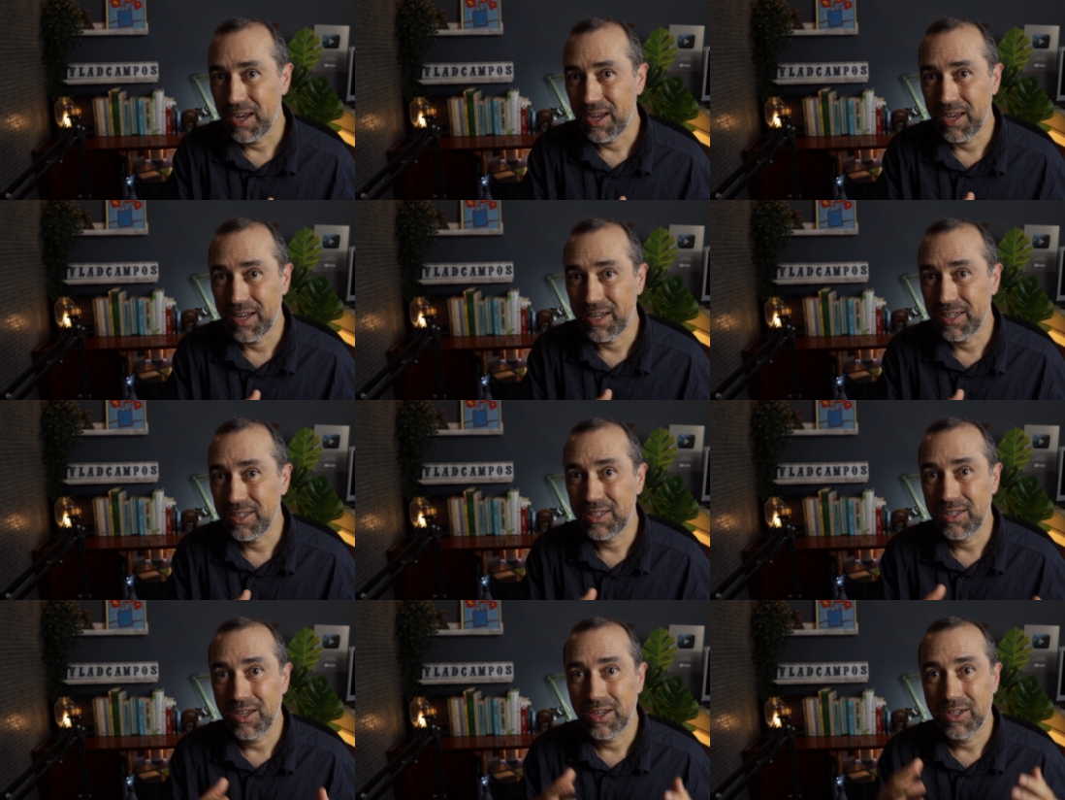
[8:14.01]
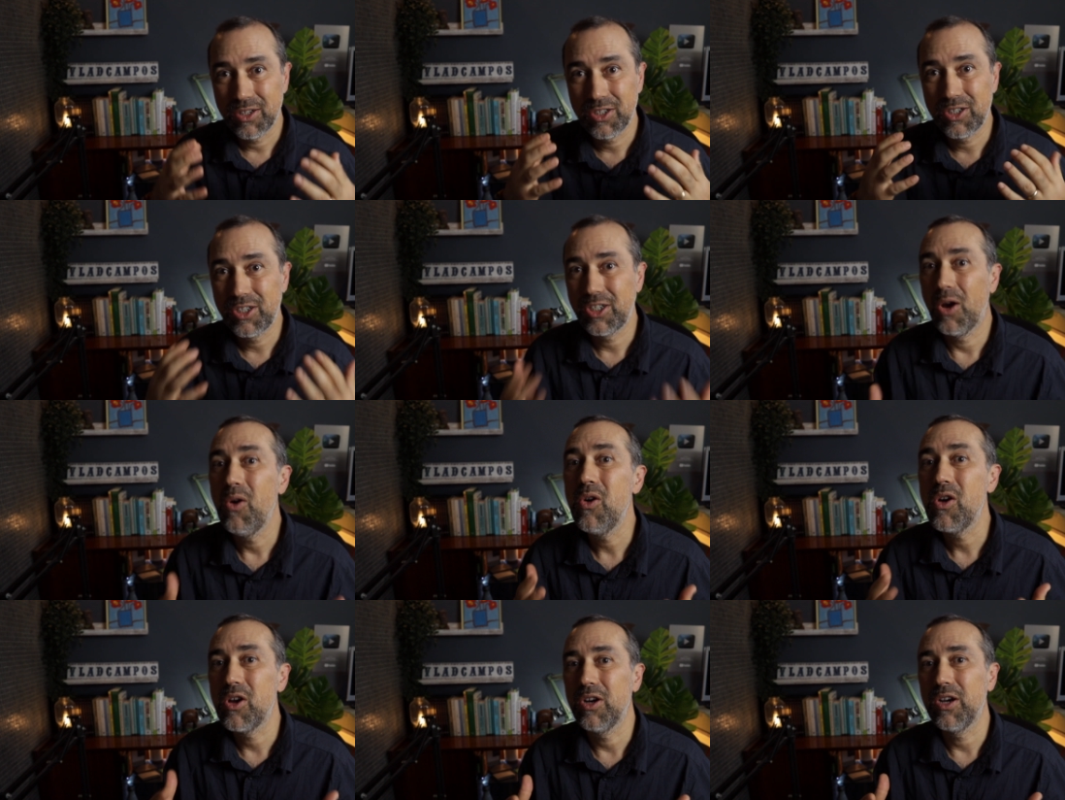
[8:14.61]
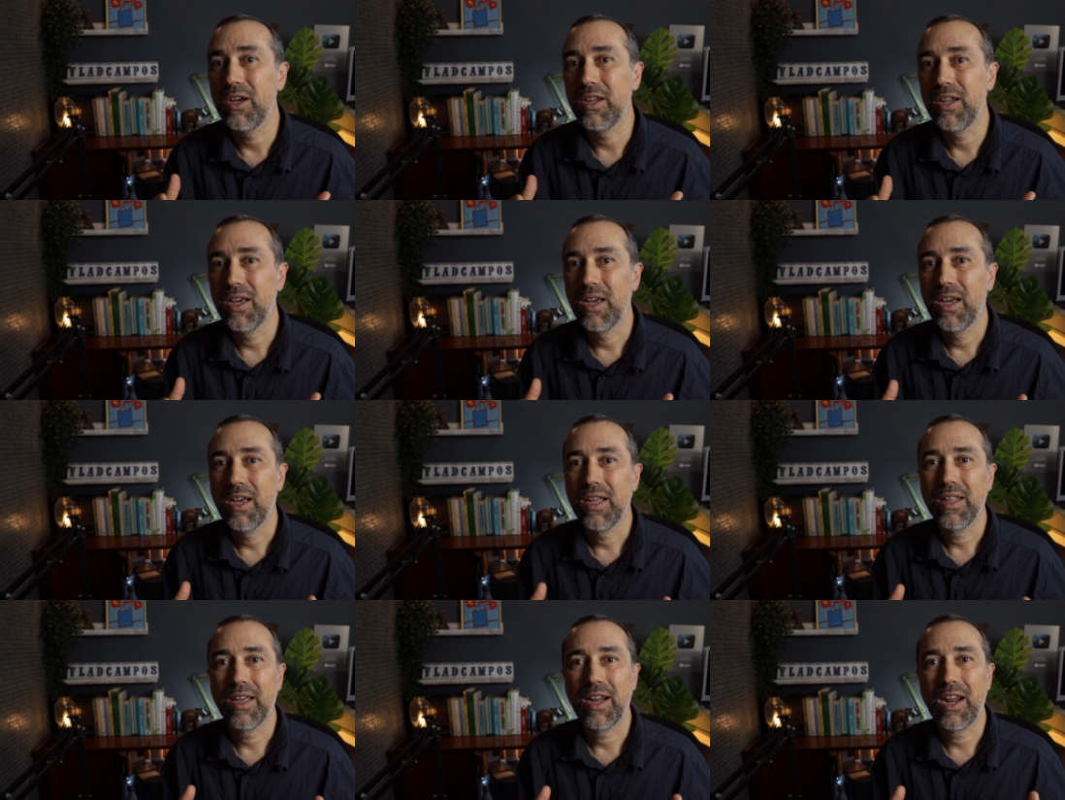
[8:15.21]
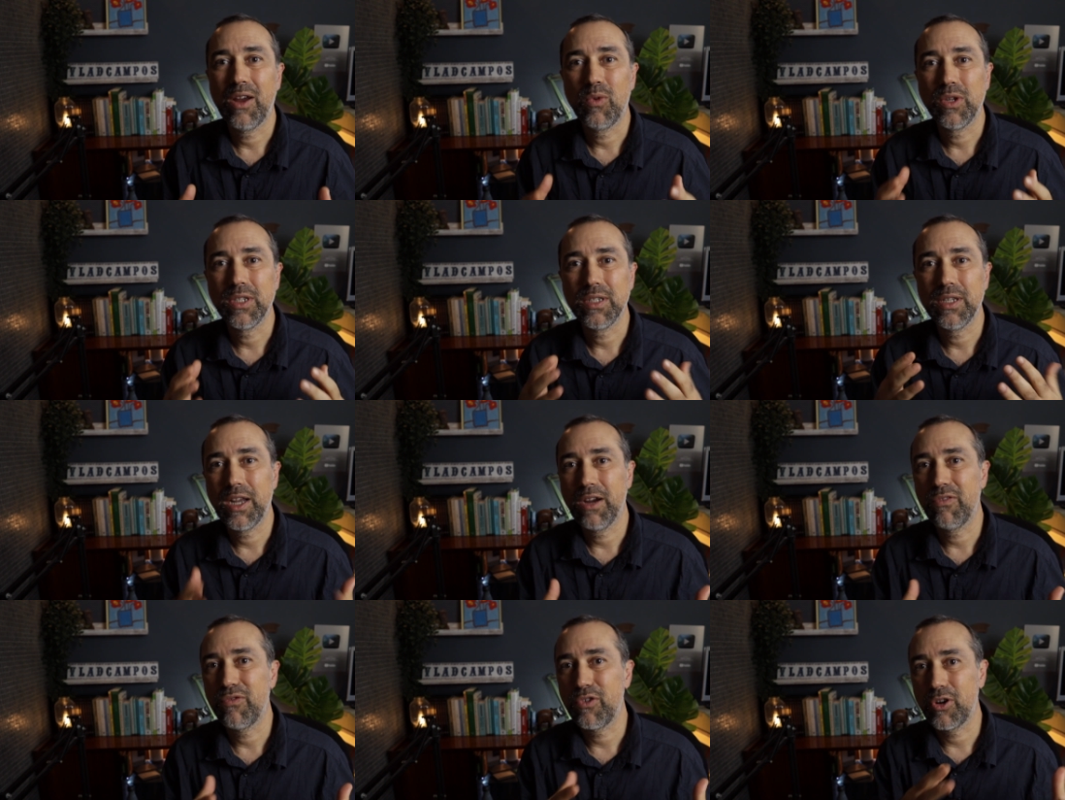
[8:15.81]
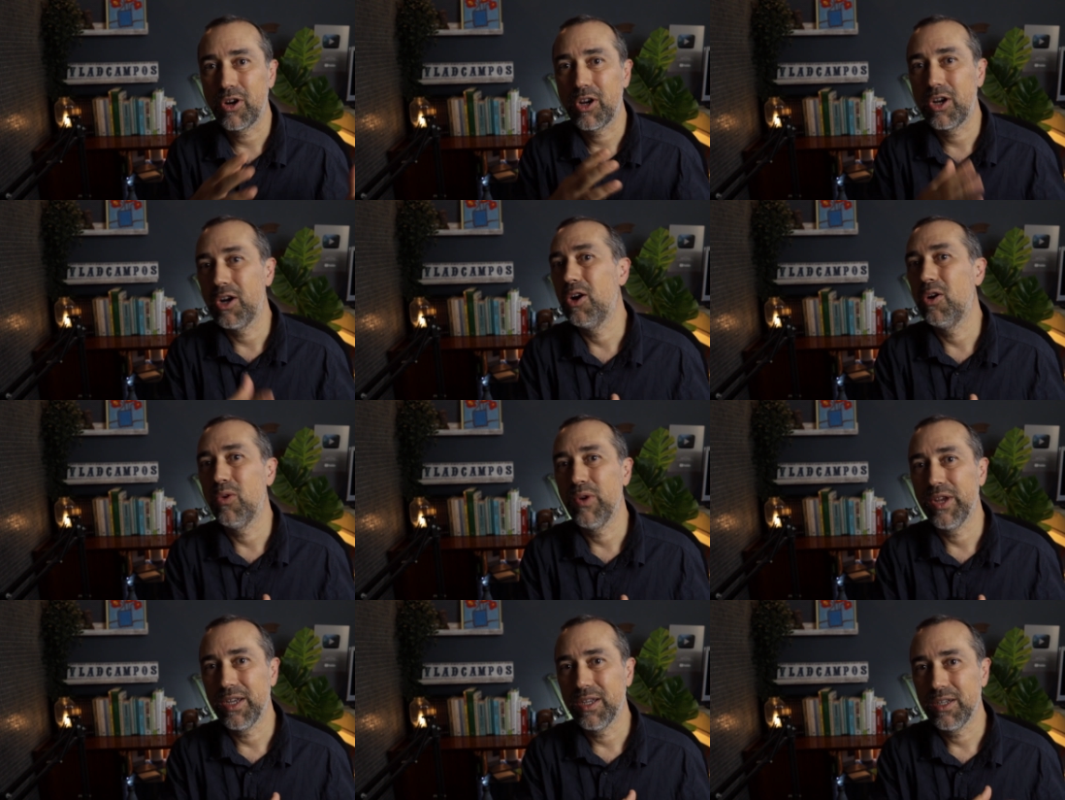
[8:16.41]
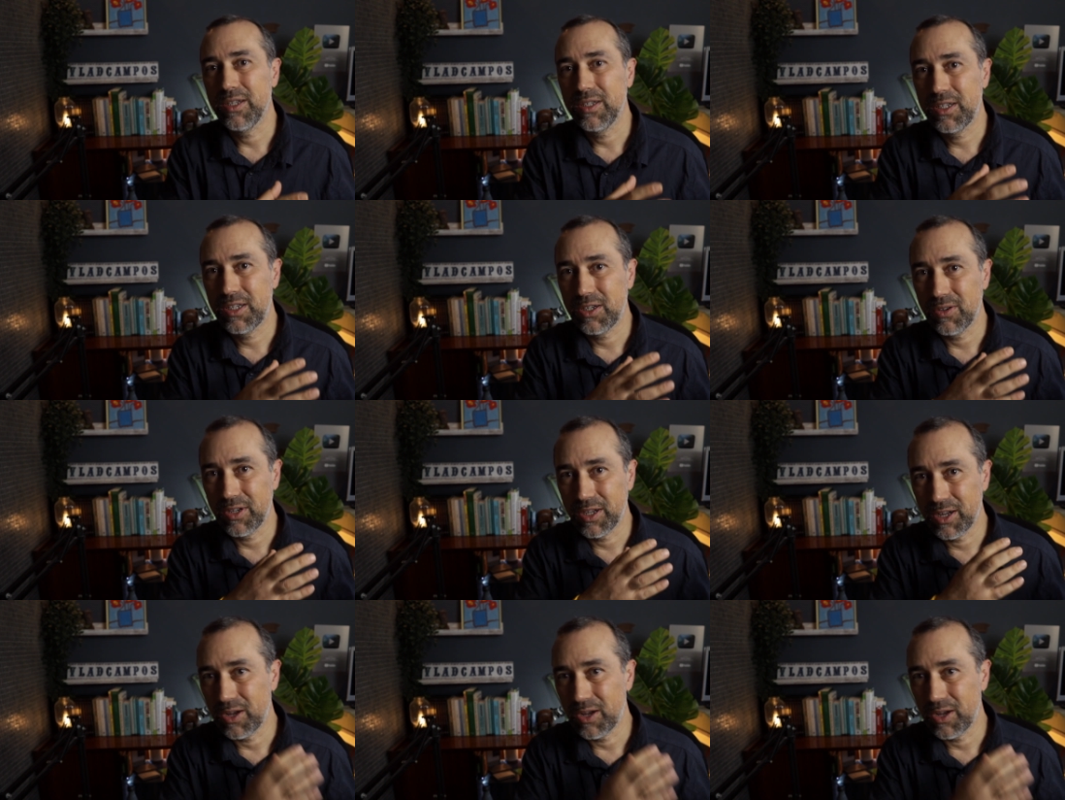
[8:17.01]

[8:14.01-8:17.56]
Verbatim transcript: It is so good that I was never going to the